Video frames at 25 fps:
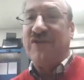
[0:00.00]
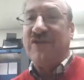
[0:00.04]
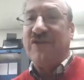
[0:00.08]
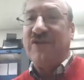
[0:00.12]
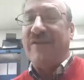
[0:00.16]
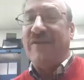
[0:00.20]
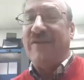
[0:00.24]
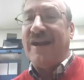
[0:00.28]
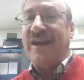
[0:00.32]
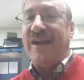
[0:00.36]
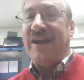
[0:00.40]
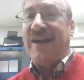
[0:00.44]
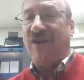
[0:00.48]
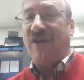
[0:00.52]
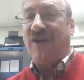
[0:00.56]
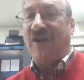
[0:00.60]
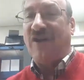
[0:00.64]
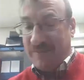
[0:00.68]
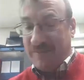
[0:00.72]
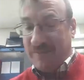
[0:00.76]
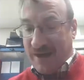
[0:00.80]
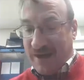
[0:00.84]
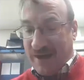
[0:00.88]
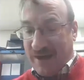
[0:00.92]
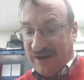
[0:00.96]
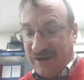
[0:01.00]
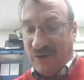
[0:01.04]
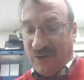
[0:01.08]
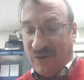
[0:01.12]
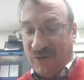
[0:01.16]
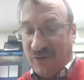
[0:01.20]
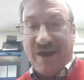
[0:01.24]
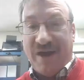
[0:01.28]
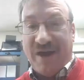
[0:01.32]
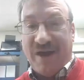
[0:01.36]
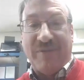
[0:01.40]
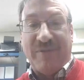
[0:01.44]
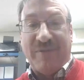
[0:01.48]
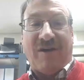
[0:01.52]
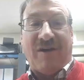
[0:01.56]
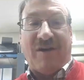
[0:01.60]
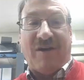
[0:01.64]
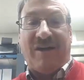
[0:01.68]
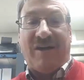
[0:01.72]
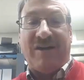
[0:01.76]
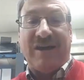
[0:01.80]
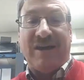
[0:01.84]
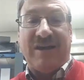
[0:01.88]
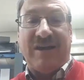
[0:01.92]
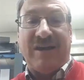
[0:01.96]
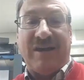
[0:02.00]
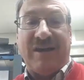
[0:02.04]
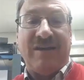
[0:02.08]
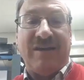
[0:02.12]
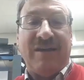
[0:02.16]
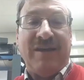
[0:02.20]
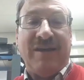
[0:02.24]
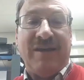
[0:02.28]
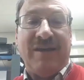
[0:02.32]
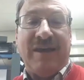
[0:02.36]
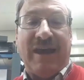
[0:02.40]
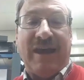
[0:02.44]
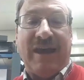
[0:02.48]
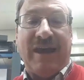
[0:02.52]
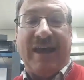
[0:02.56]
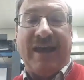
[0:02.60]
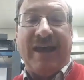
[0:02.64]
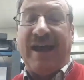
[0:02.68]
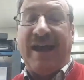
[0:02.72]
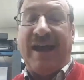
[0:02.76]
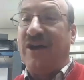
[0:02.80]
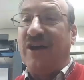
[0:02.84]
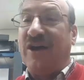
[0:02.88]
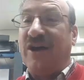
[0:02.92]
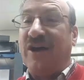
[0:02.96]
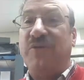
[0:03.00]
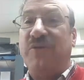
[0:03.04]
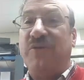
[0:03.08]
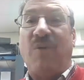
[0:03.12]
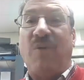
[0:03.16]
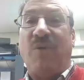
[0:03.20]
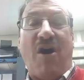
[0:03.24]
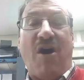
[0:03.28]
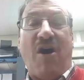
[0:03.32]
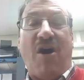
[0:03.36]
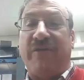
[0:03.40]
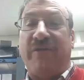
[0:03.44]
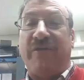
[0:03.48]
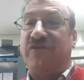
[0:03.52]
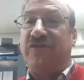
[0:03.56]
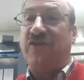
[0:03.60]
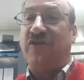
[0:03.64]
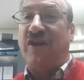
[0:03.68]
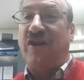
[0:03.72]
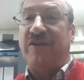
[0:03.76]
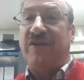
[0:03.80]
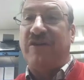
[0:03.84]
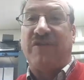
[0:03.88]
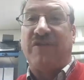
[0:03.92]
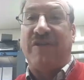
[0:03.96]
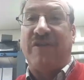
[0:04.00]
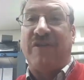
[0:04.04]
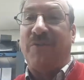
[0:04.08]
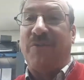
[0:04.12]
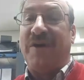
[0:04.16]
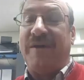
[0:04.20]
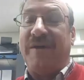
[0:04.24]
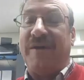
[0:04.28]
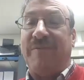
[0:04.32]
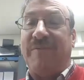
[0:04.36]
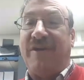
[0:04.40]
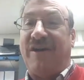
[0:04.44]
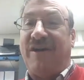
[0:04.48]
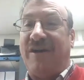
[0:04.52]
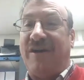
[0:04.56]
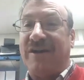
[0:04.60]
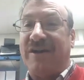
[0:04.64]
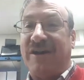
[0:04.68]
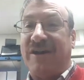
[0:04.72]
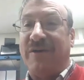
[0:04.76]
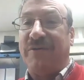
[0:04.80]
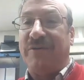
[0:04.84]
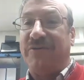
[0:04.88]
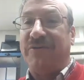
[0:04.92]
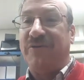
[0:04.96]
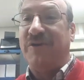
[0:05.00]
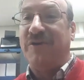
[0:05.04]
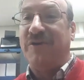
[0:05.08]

that I talk about on the webinar, and I go through all the charts on the webinar and go through